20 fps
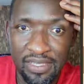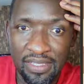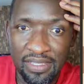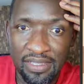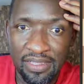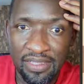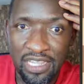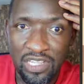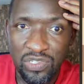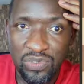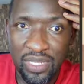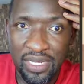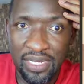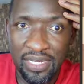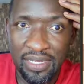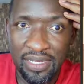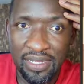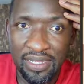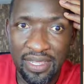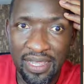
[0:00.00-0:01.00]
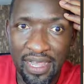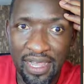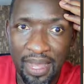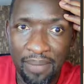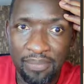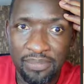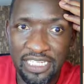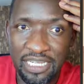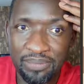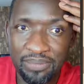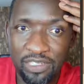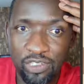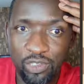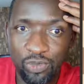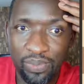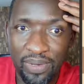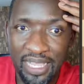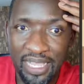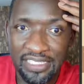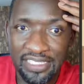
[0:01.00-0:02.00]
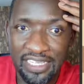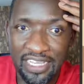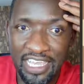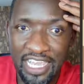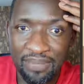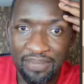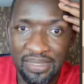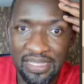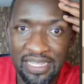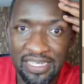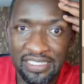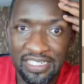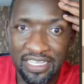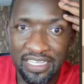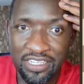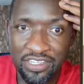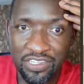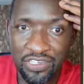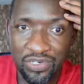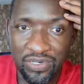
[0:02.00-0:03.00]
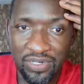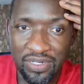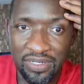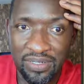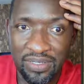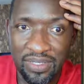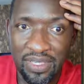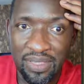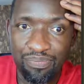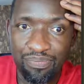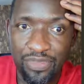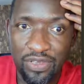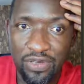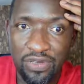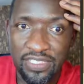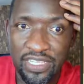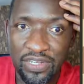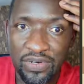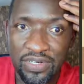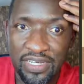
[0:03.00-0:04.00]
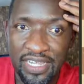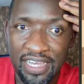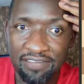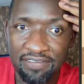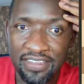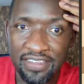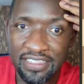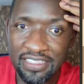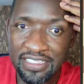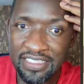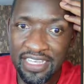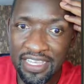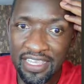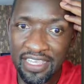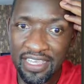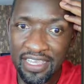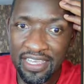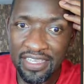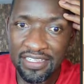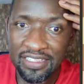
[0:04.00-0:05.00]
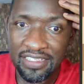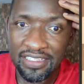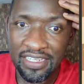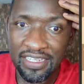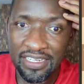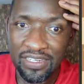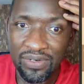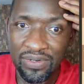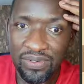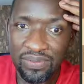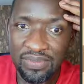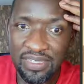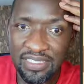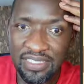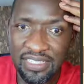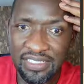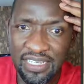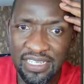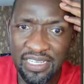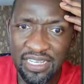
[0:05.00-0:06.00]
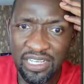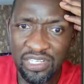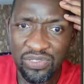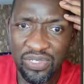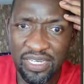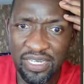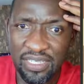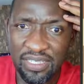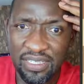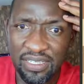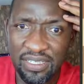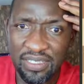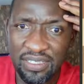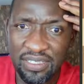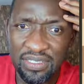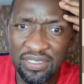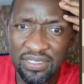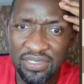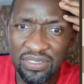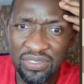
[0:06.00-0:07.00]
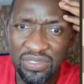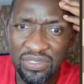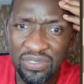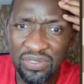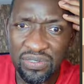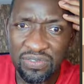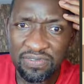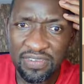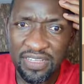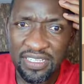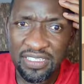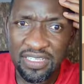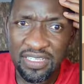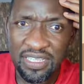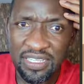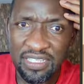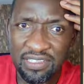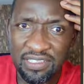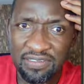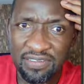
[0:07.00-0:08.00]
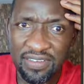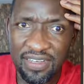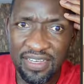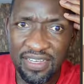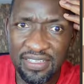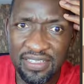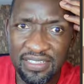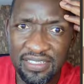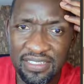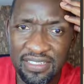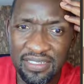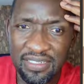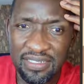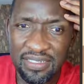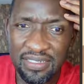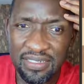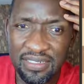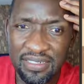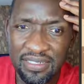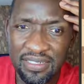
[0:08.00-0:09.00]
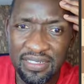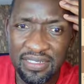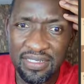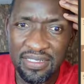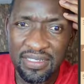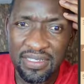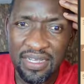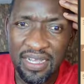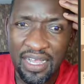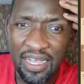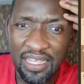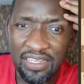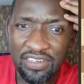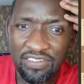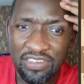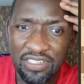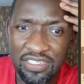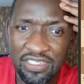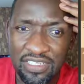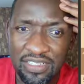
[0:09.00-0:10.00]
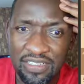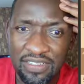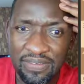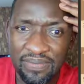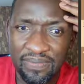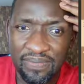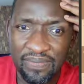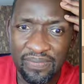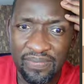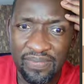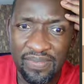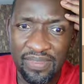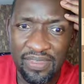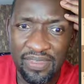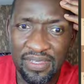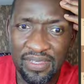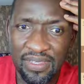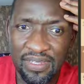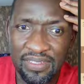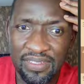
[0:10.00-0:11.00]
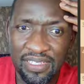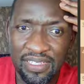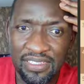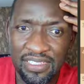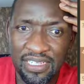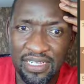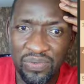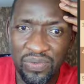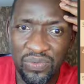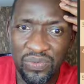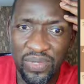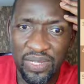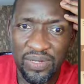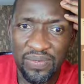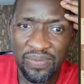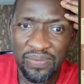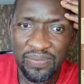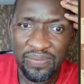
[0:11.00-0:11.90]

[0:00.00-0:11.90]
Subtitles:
this one, I'm tempted to play a check here, but that check is wrong because I don't have this check here instead. Oh, there's a check actually. So first things first. Interesting. It's a check. What do I do?